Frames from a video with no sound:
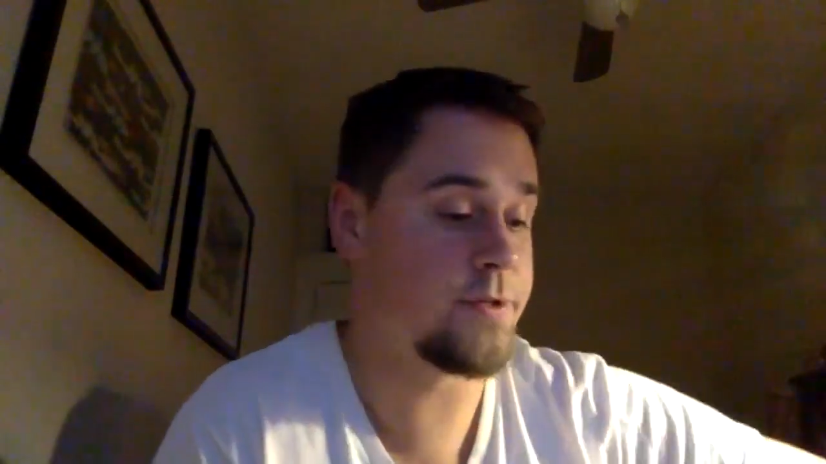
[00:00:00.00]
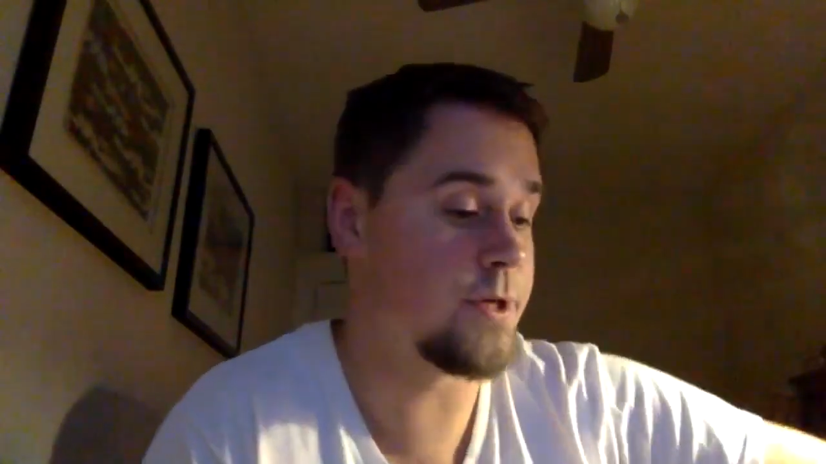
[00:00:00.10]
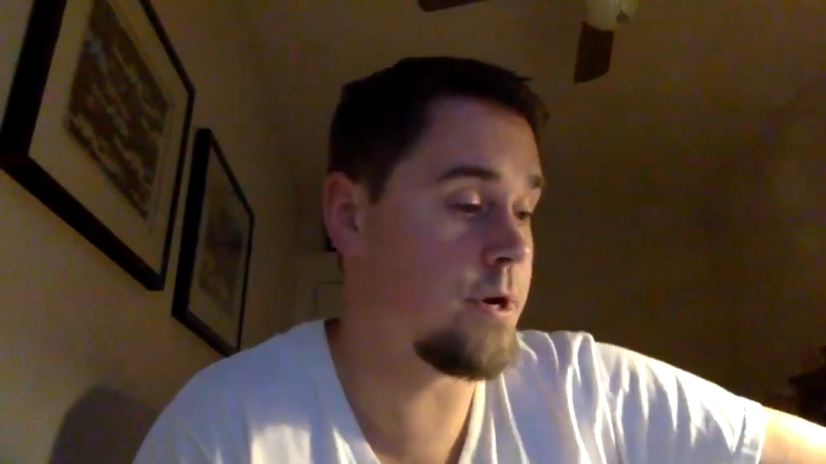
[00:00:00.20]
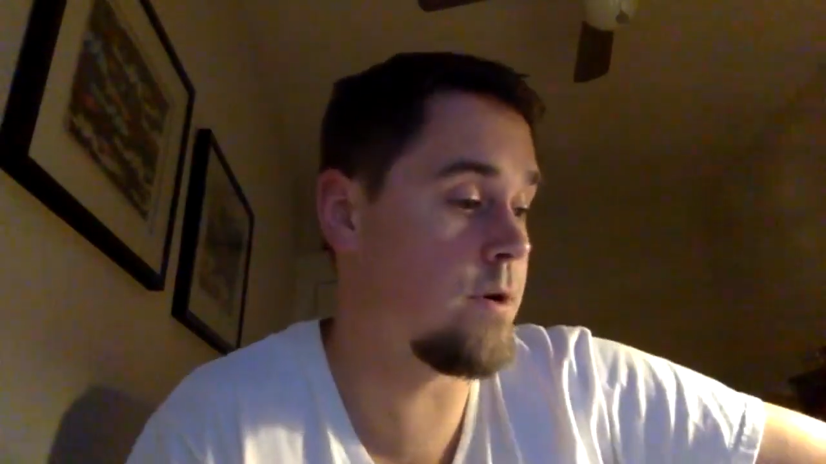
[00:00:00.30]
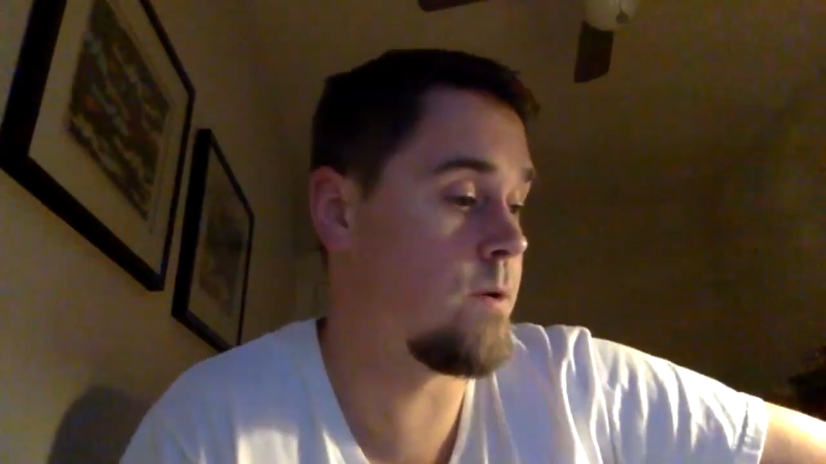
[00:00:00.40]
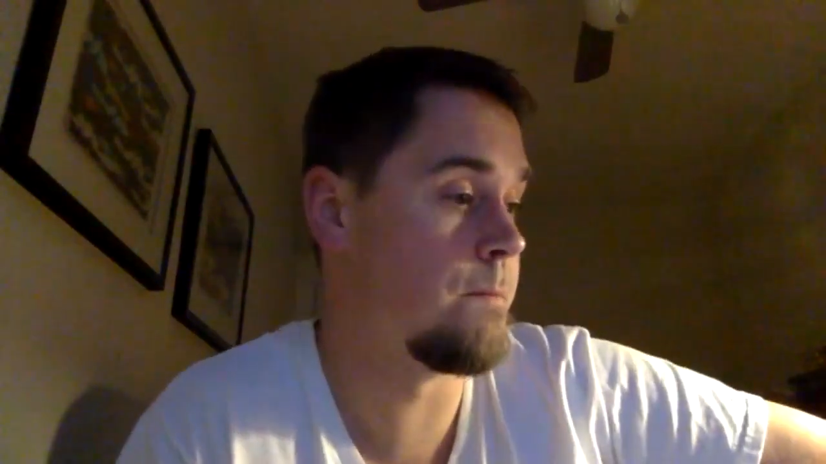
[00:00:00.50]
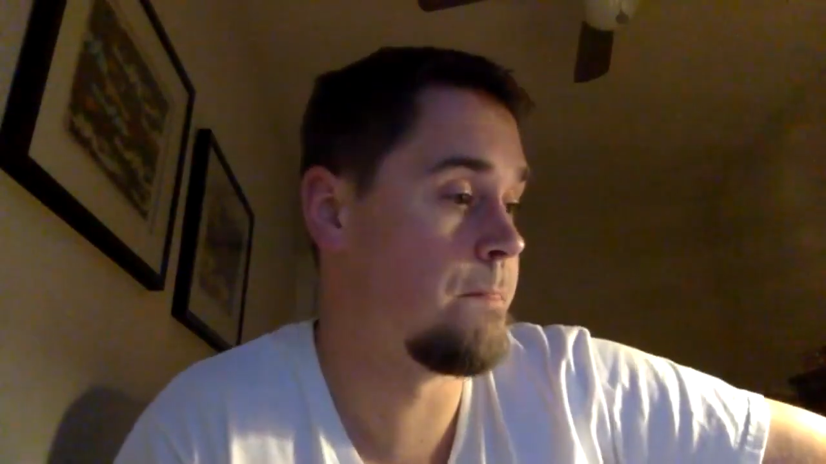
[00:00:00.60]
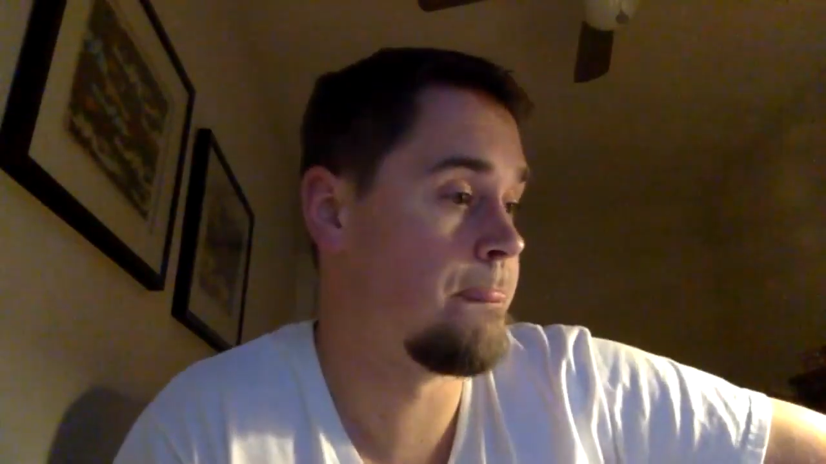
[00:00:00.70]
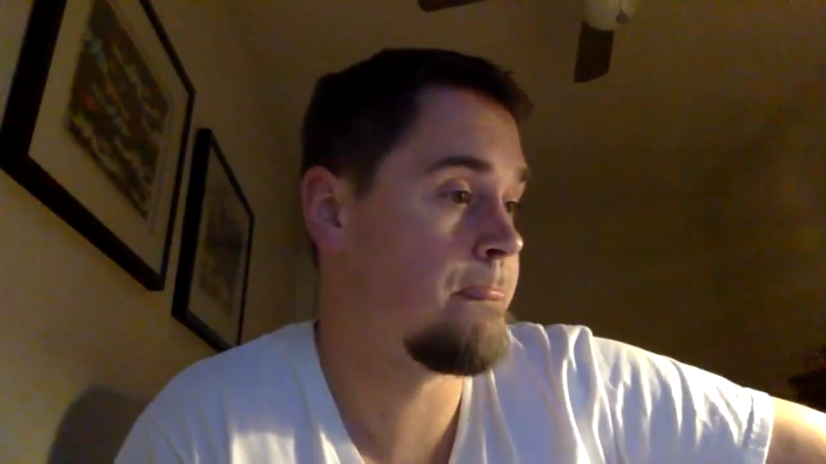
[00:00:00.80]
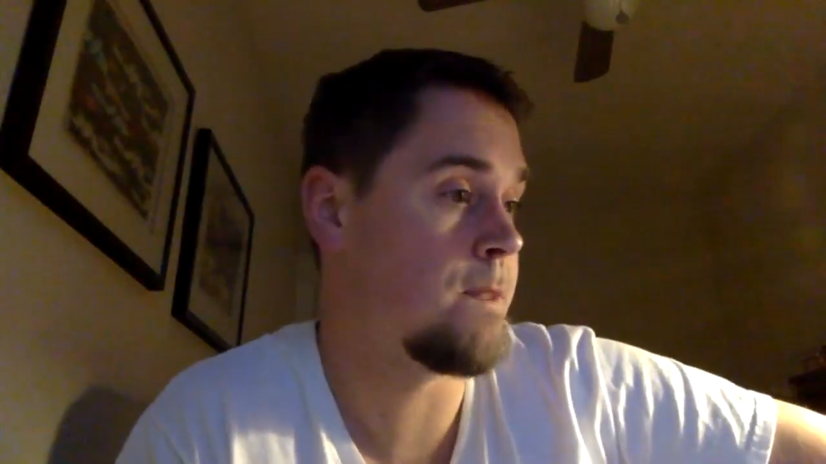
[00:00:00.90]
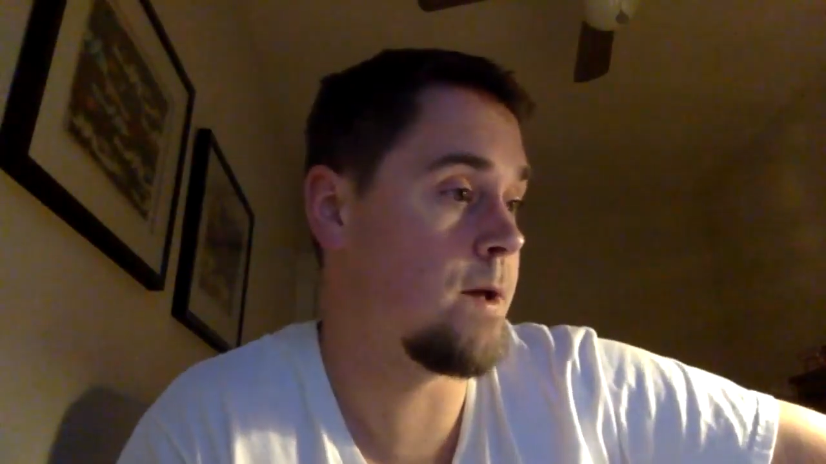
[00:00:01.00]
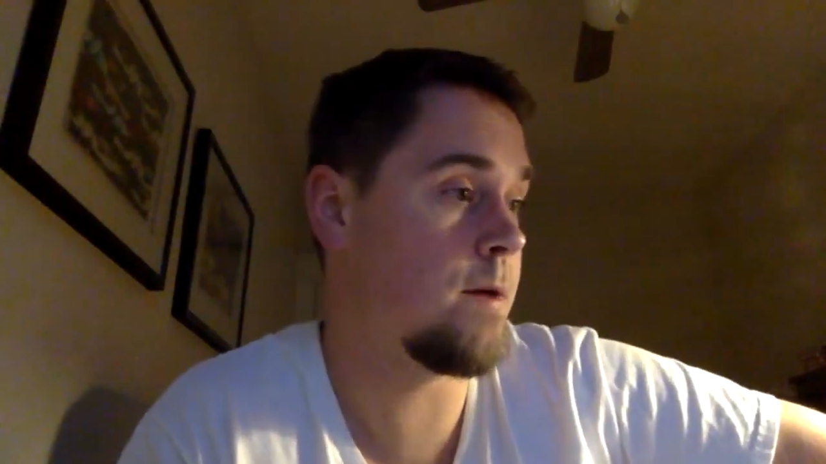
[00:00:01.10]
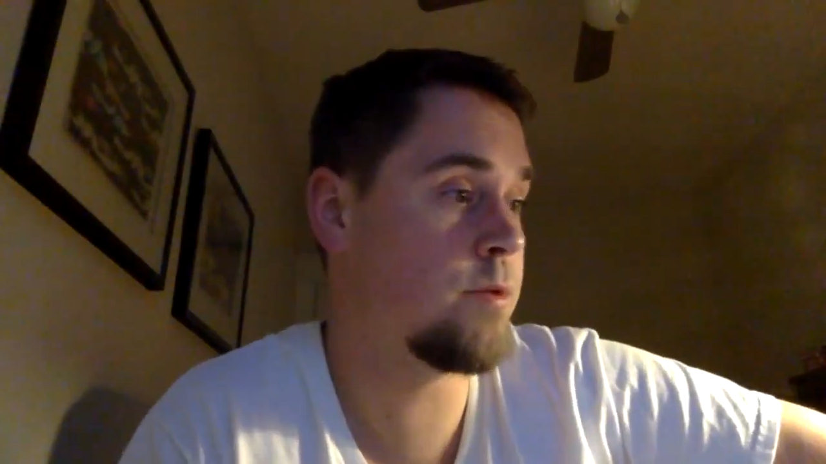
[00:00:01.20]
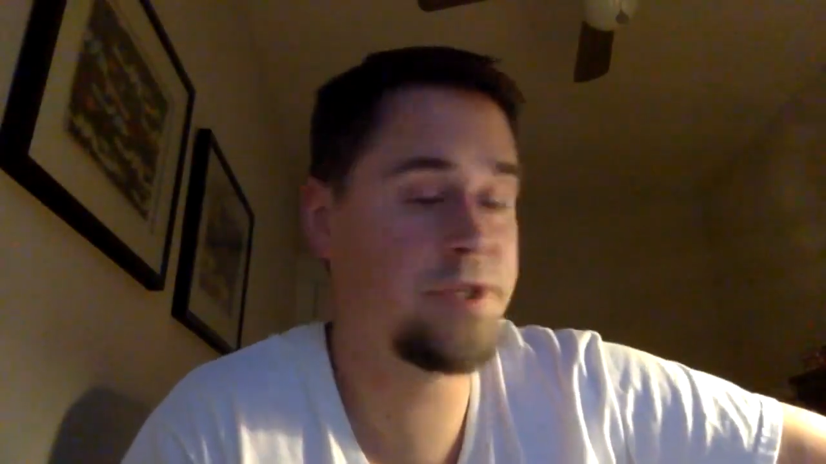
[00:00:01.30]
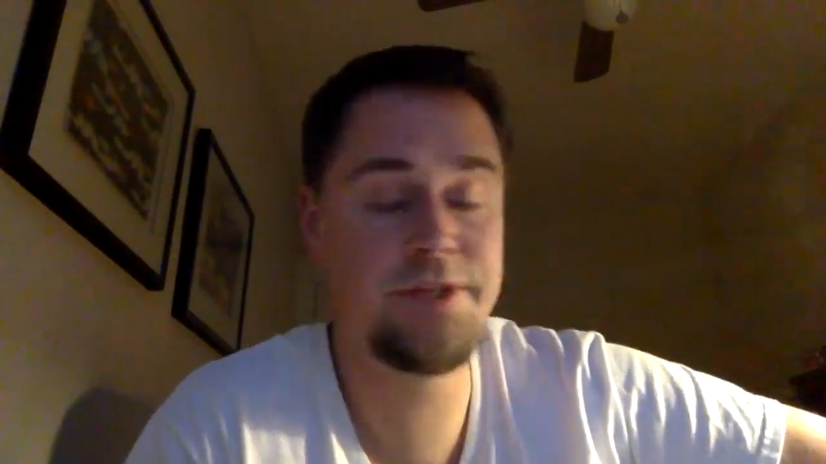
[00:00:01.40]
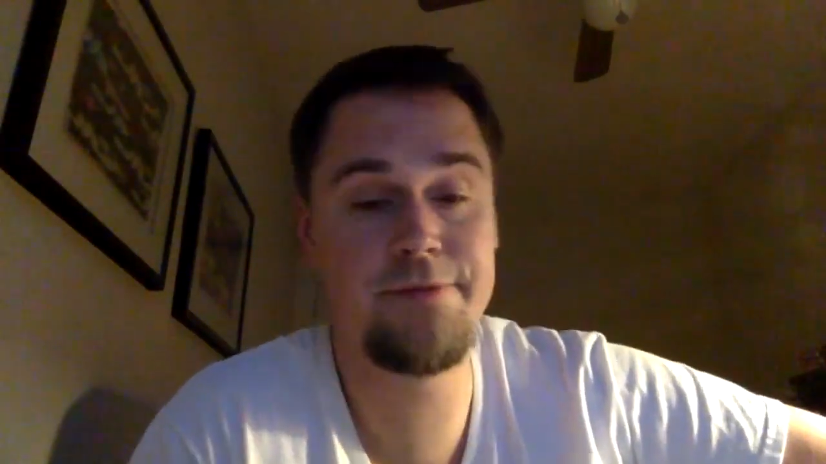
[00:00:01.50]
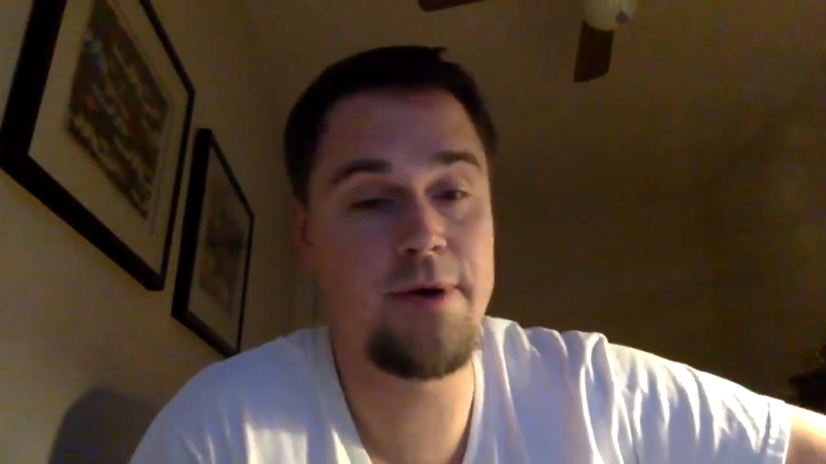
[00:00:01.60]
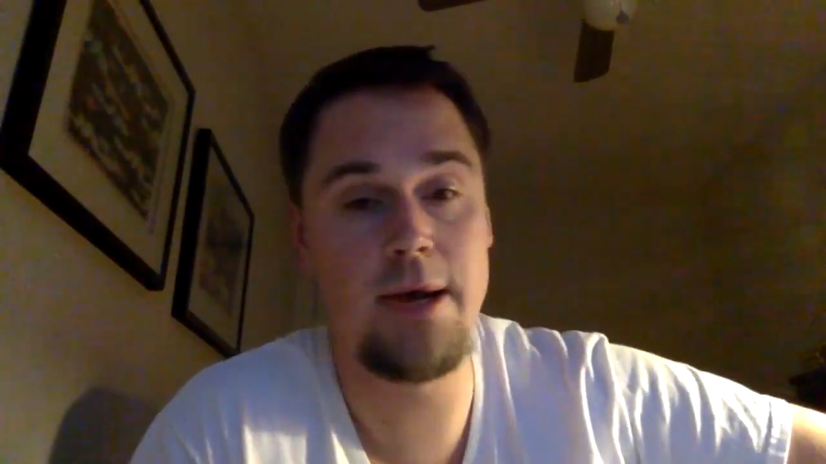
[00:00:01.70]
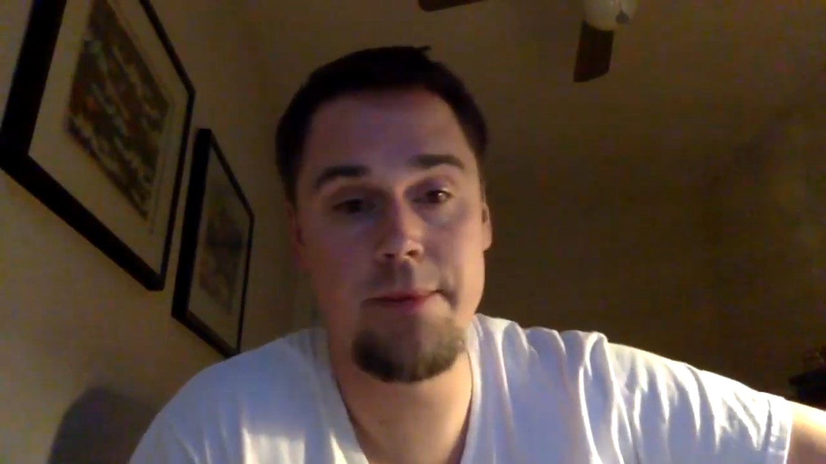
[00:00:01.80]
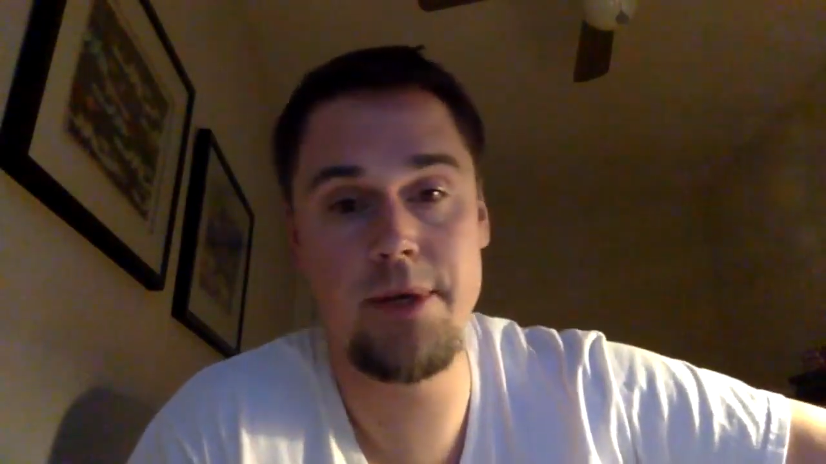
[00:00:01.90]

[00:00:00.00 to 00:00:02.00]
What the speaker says: So, which is fine.